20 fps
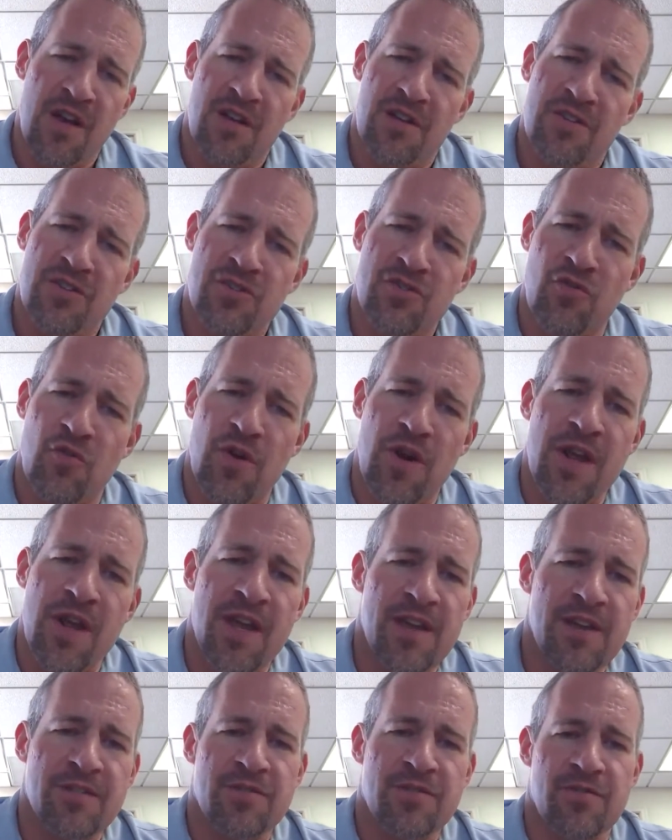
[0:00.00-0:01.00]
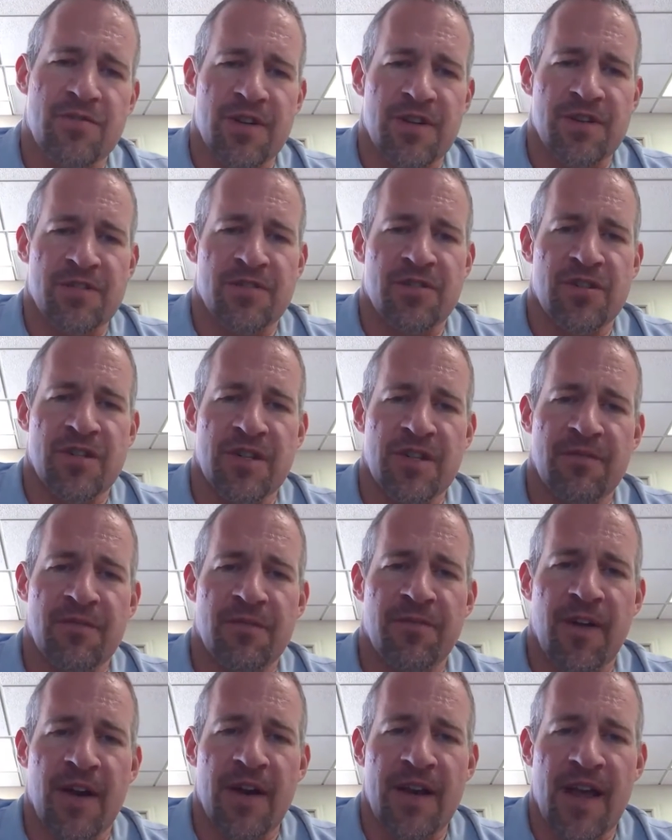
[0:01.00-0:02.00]
short history as Geneva
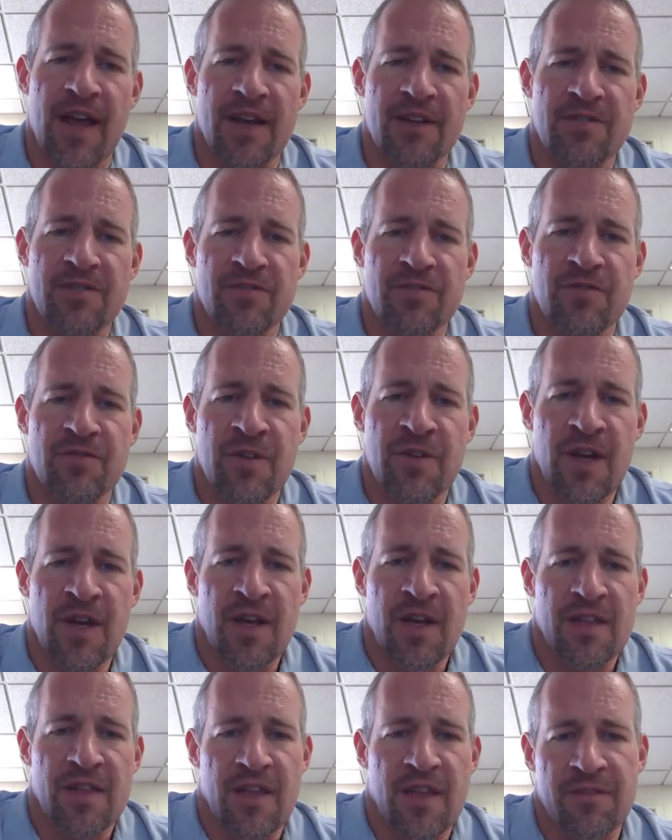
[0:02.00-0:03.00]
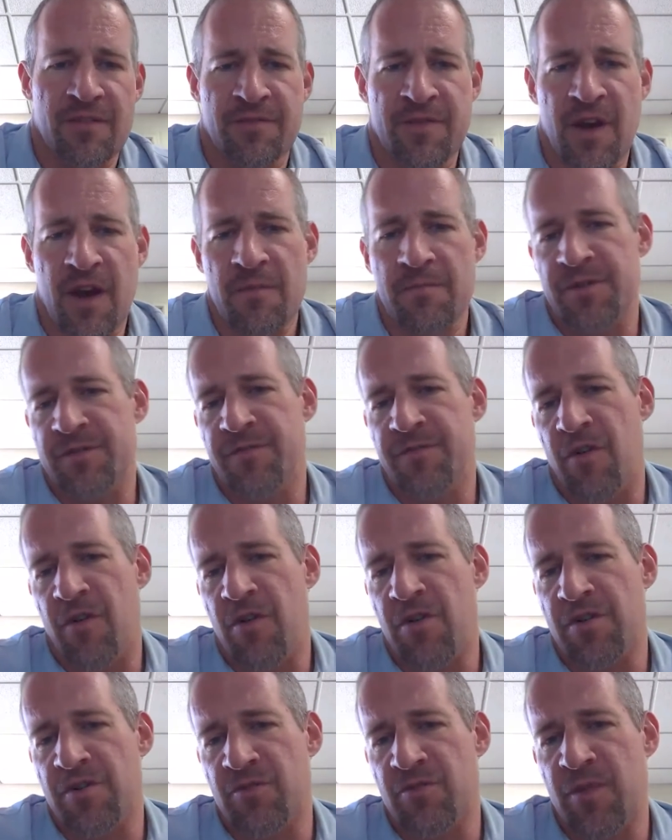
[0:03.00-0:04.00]
Financial that have come as
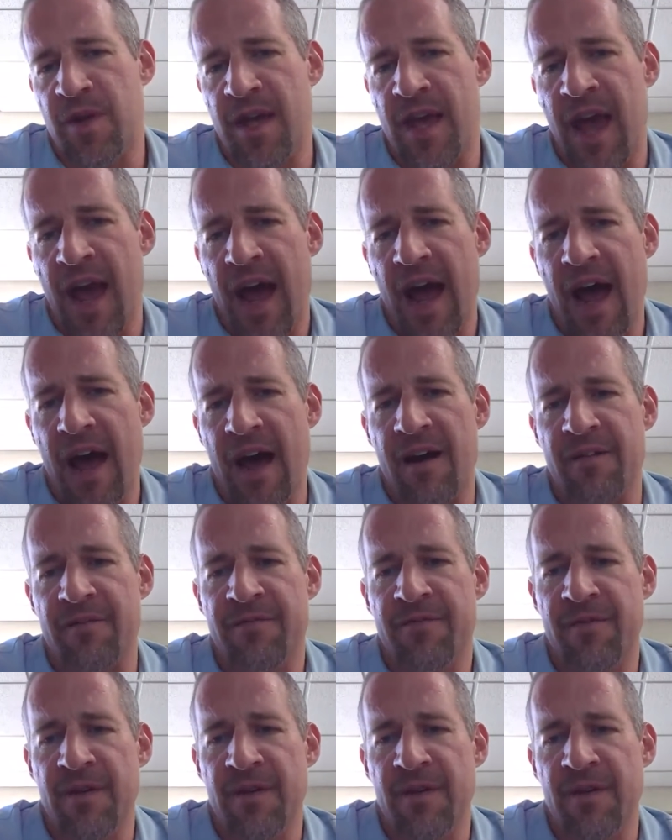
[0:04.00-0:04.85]
far as we have.